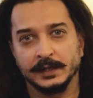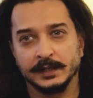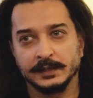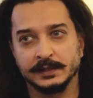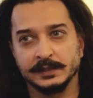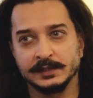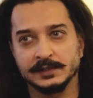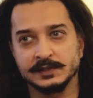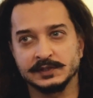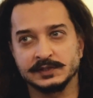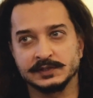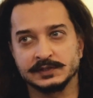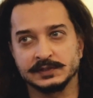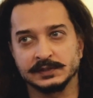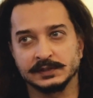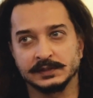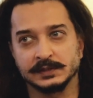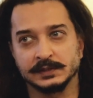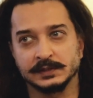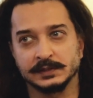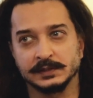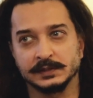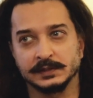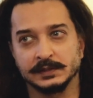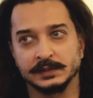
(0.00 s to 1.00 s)
It is
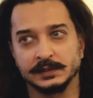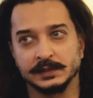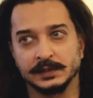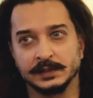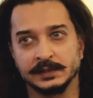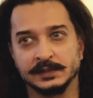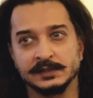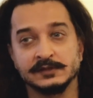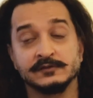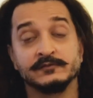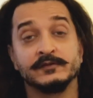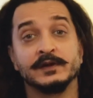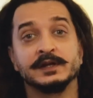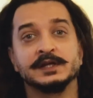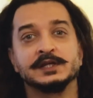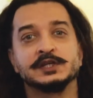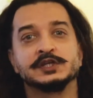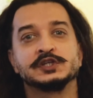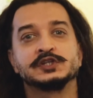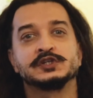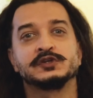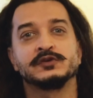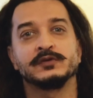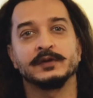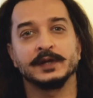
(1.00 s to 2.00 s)
very
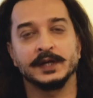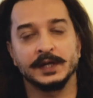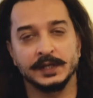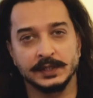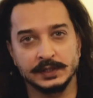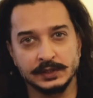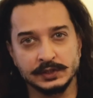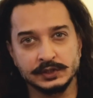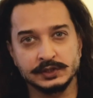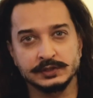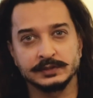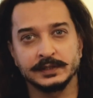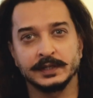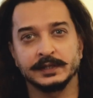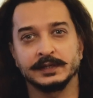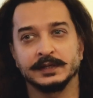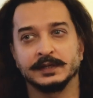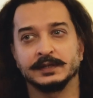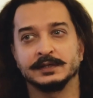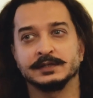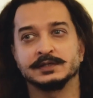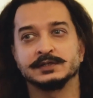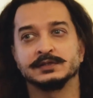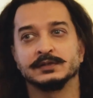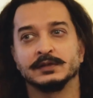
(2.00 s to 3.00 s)
strange that
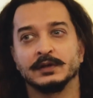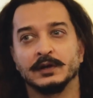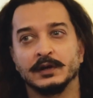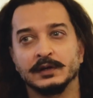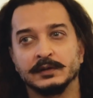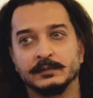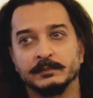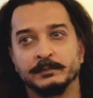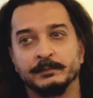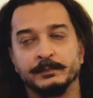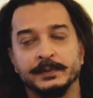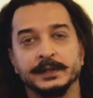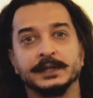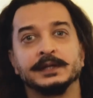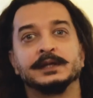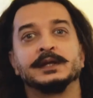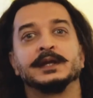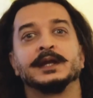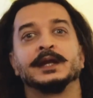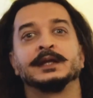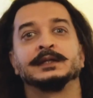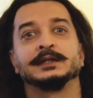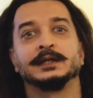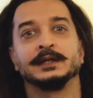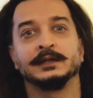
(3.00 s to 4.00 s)
it is not big
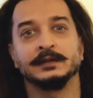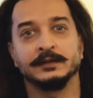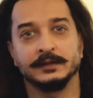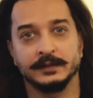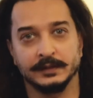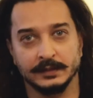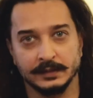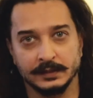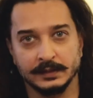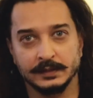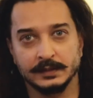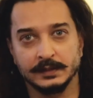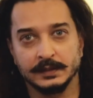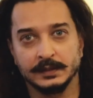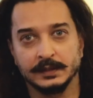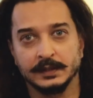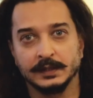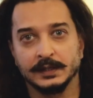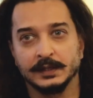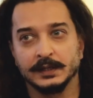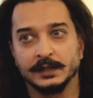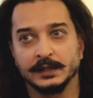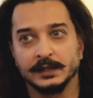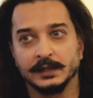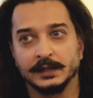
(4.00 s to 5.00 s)
in India,
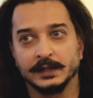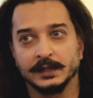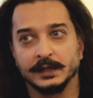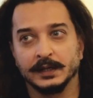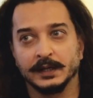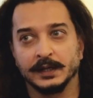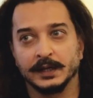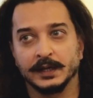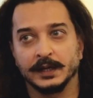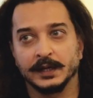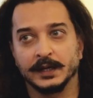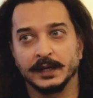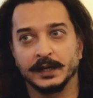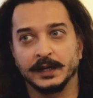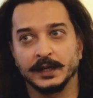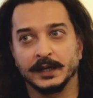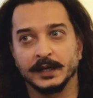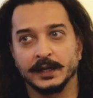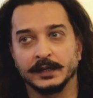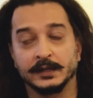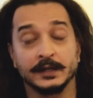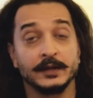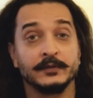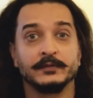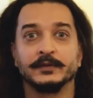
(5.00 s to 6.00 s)

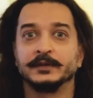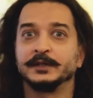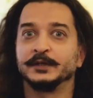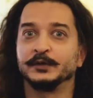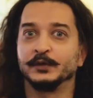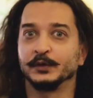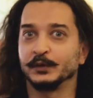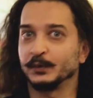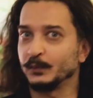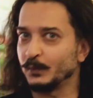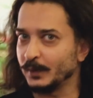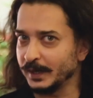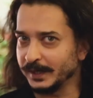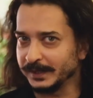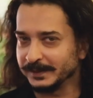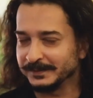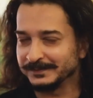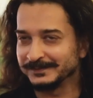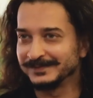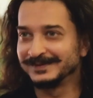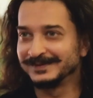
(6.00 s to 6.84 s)
and I really don't know why.